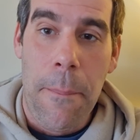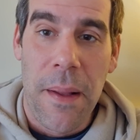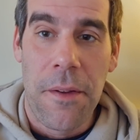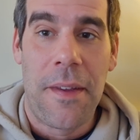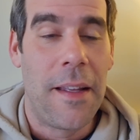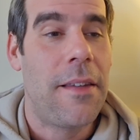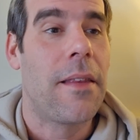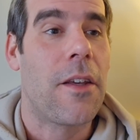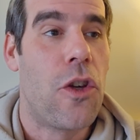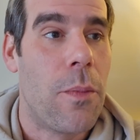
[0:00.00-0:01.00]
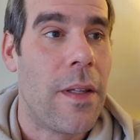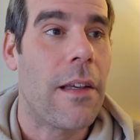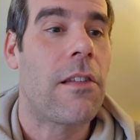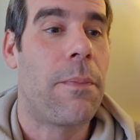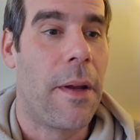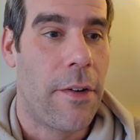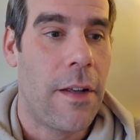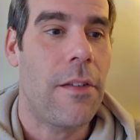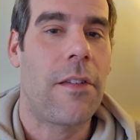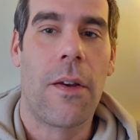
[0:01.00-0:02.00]
it built into the human
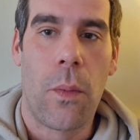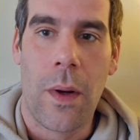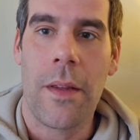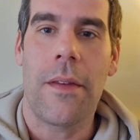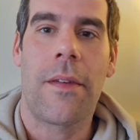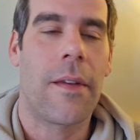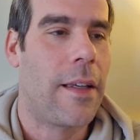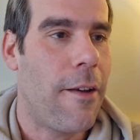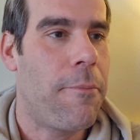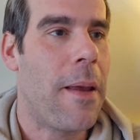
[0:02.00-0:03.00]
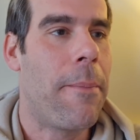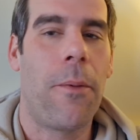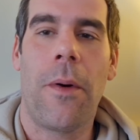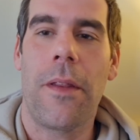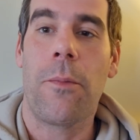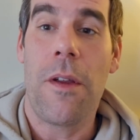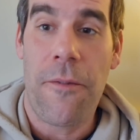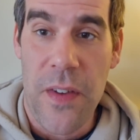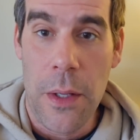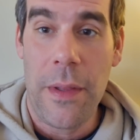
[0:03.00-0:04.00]
experience to want to give people what we
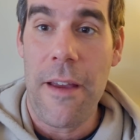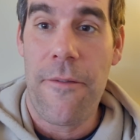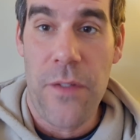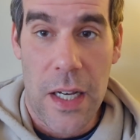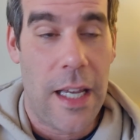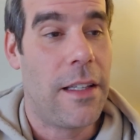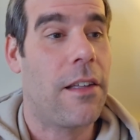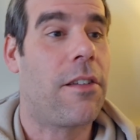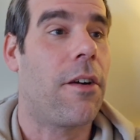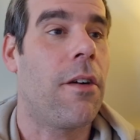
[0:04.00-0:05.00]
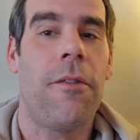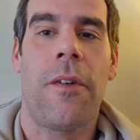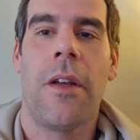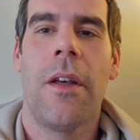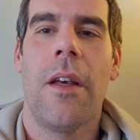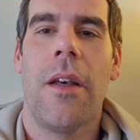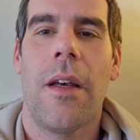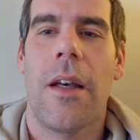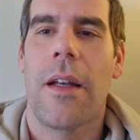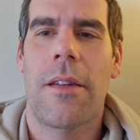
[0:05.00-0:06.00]
feel they fucking deserve?
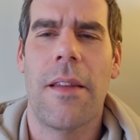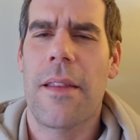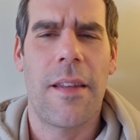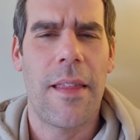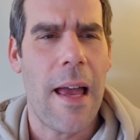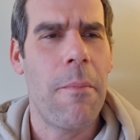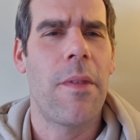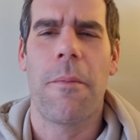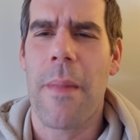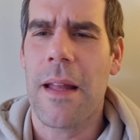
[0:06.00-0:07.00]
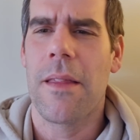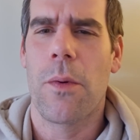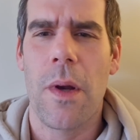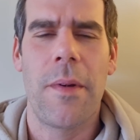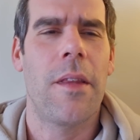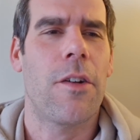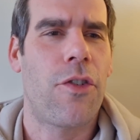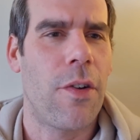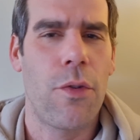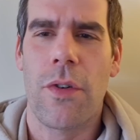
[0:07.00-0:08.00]
To them, their men, their women, their
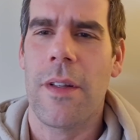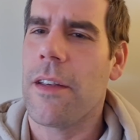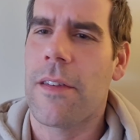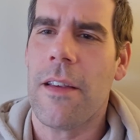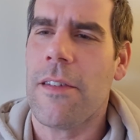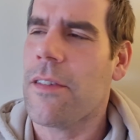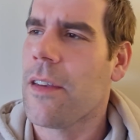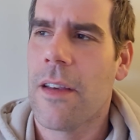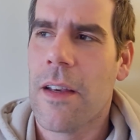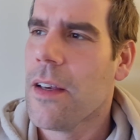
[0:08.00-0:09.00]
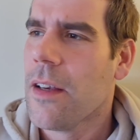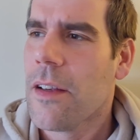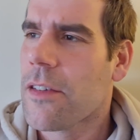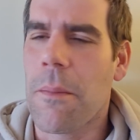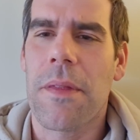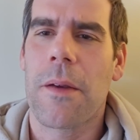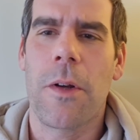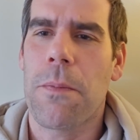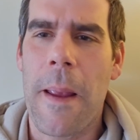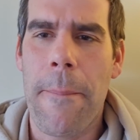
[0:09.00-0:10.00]
children? Is this something
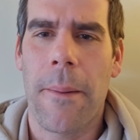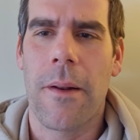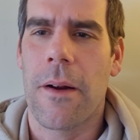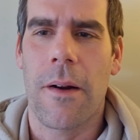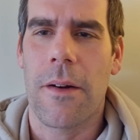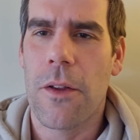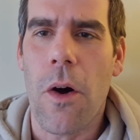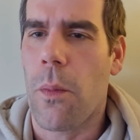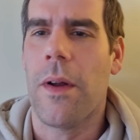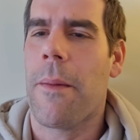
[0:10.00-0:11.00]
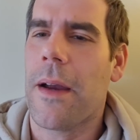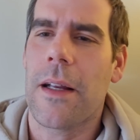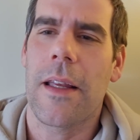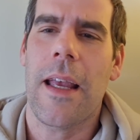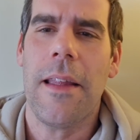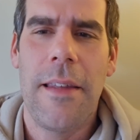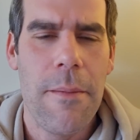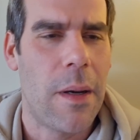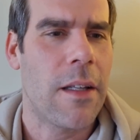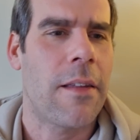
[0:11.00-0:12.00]
which people are not... Am I going to get
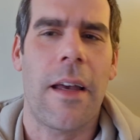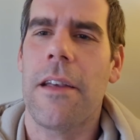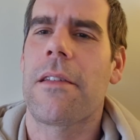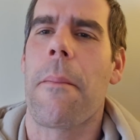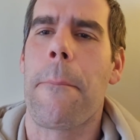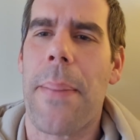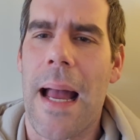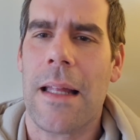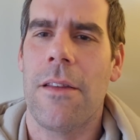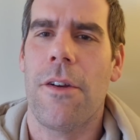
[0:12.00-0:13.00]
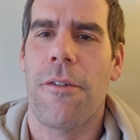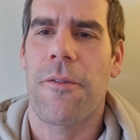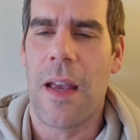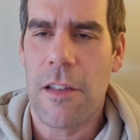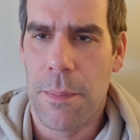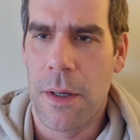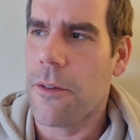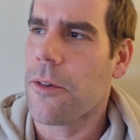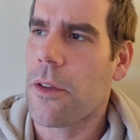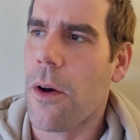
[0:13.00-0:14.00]
demonetized and banned off
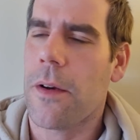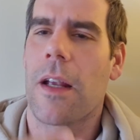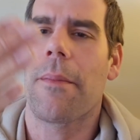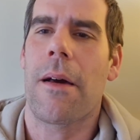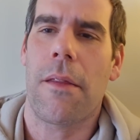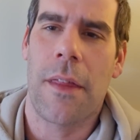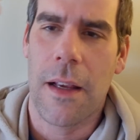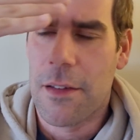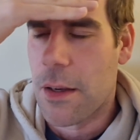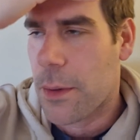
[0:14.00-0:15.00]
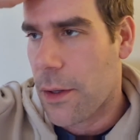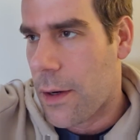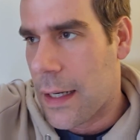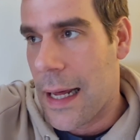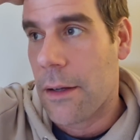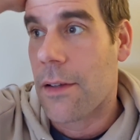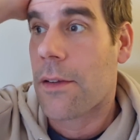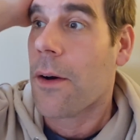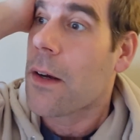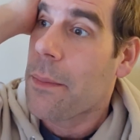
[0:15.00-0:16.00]
Facebook for talking about things that we're not allowed to
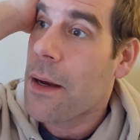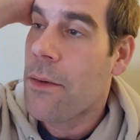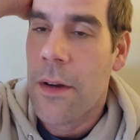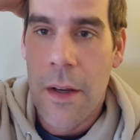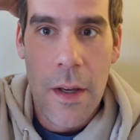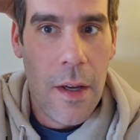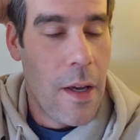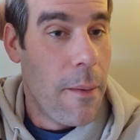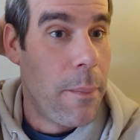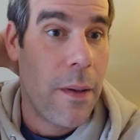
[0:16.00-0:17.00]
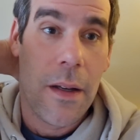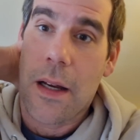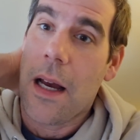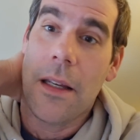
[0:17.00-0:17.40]
talk about? But,